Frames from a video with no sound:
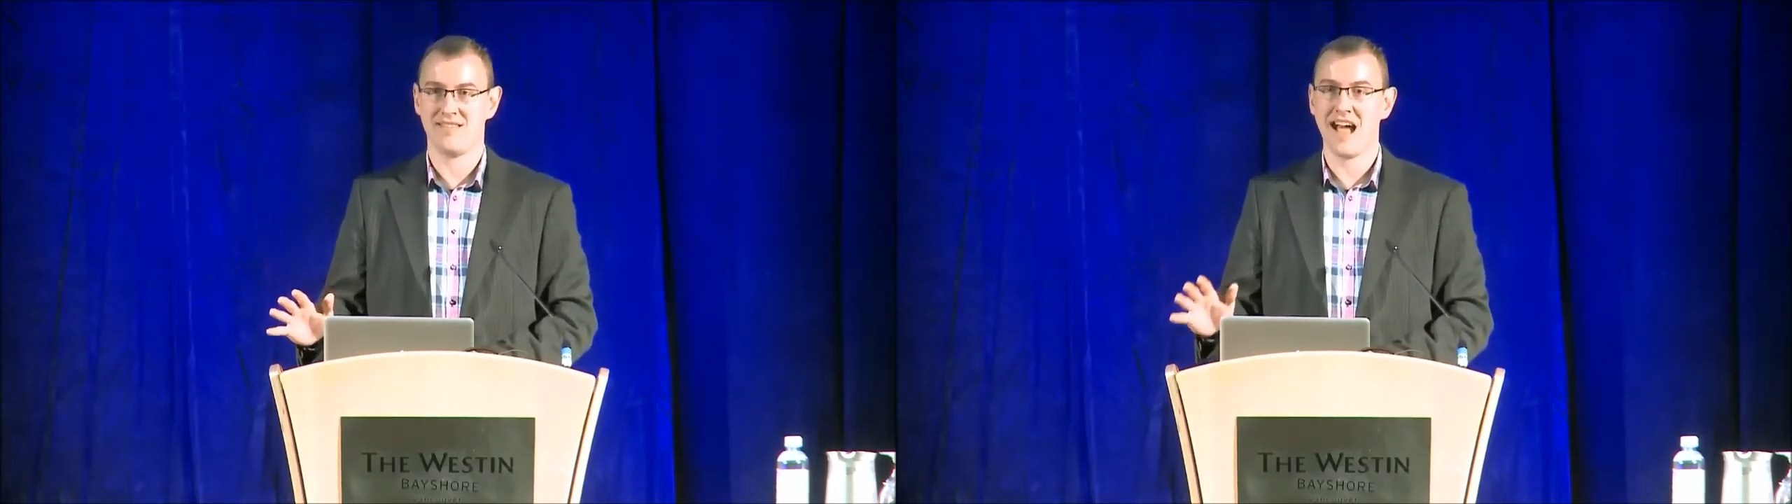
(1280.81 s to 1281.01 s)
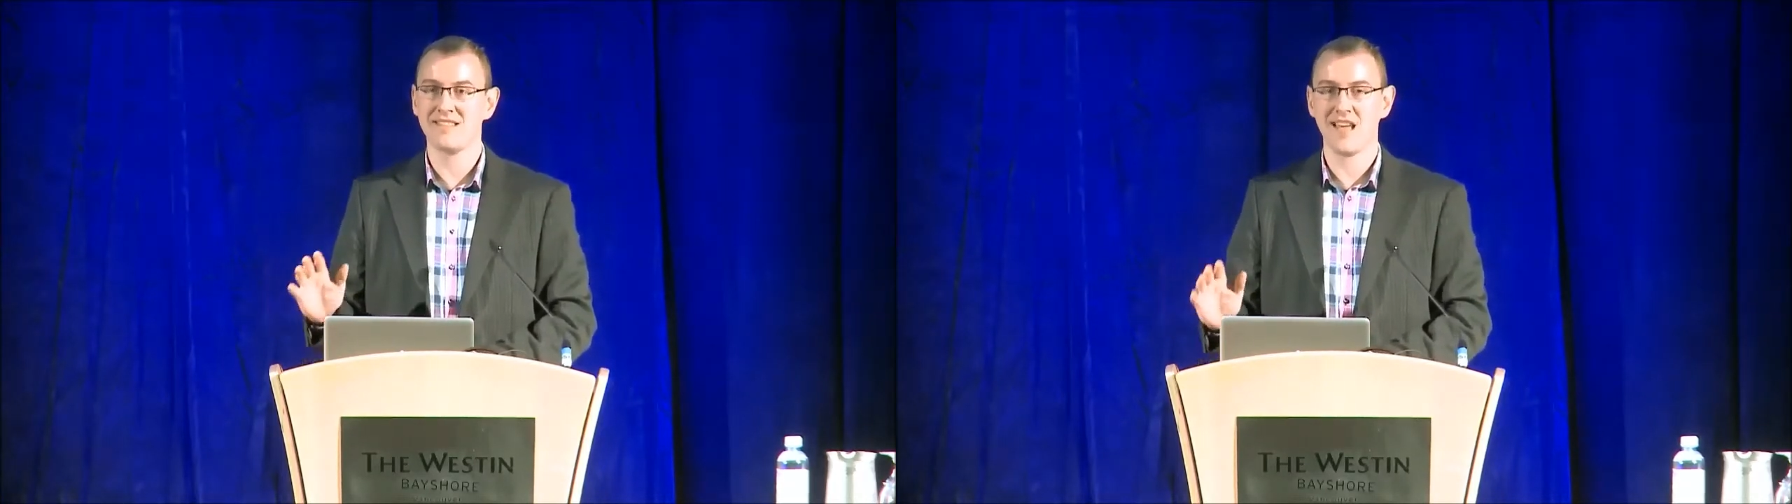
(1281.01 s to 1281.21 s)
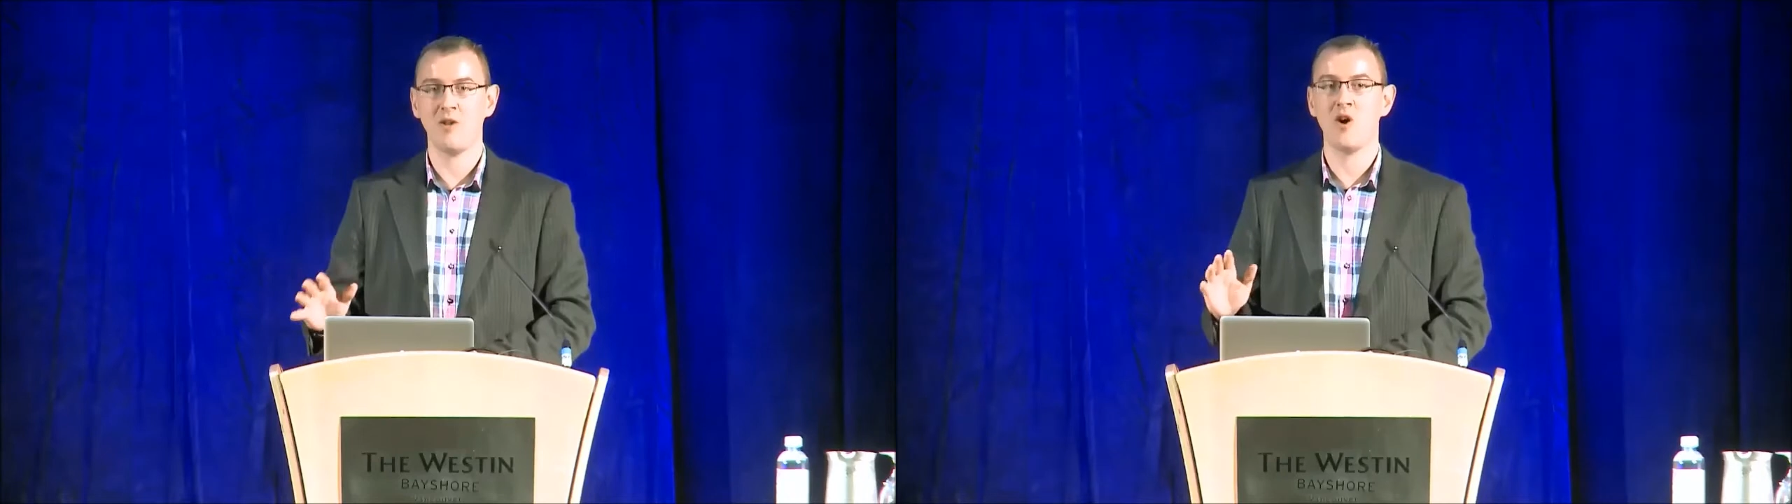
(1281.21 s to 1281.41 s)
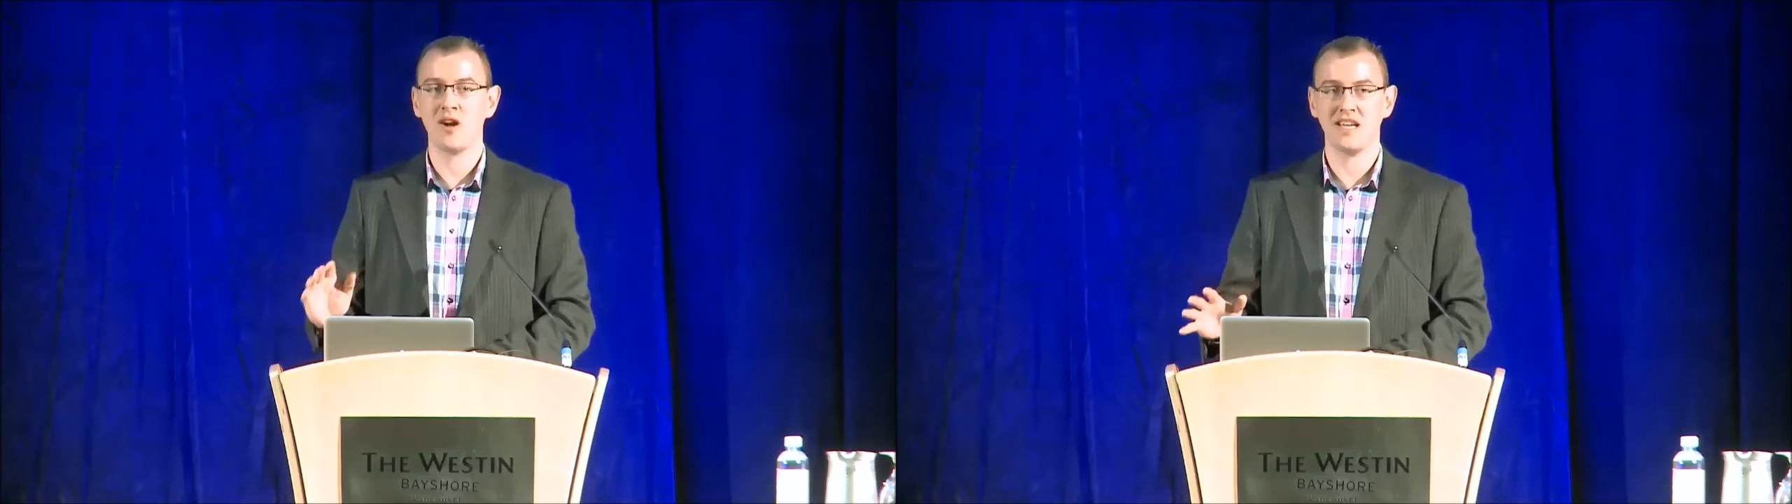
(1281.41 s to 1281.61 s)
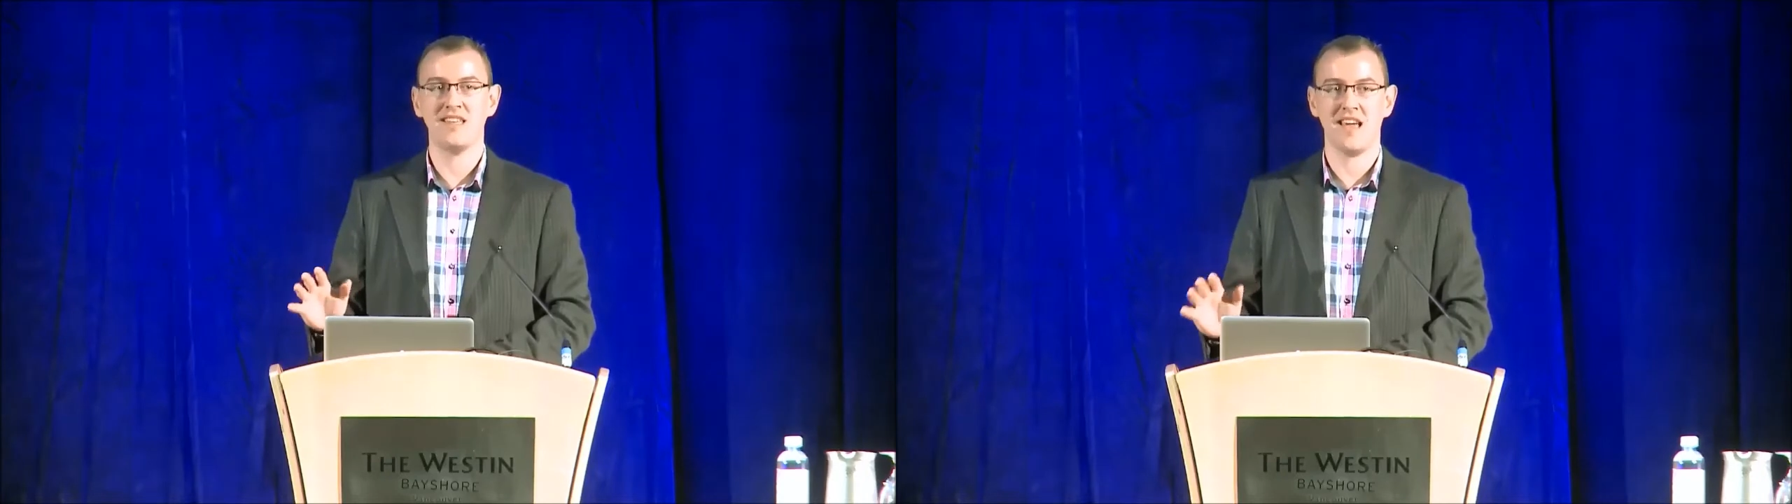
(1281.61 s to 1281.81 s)
That's how
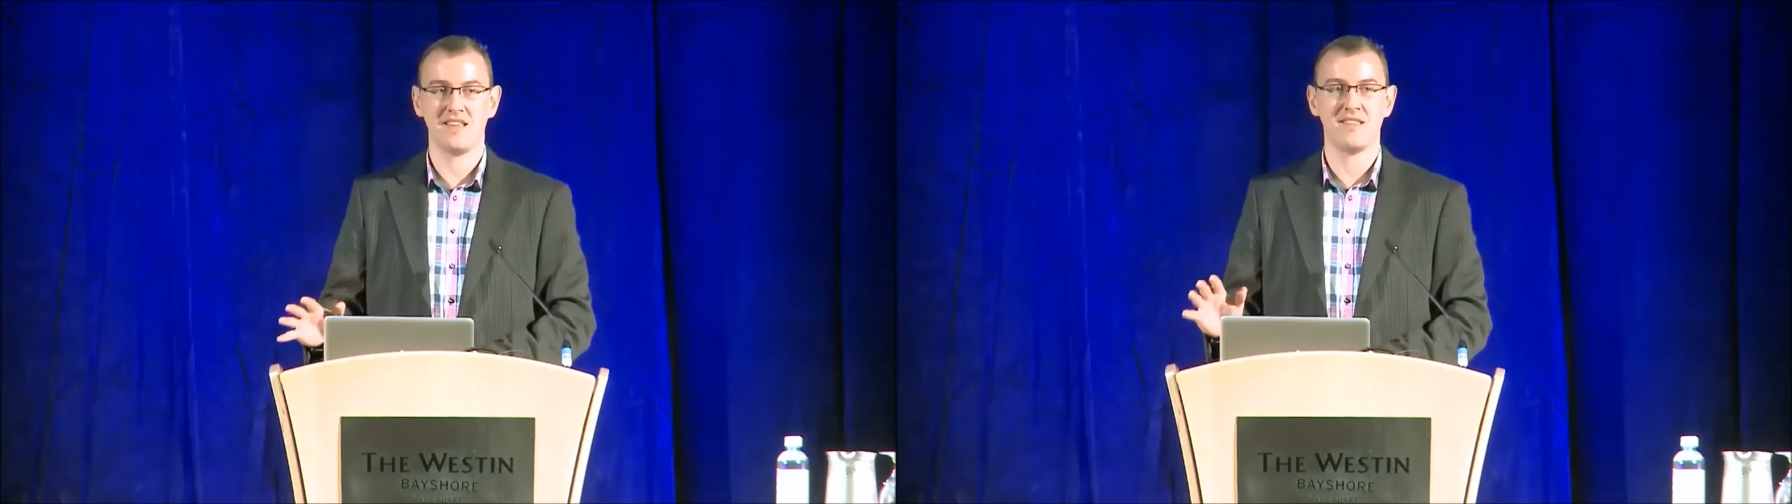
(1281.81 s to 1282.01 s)
long it takes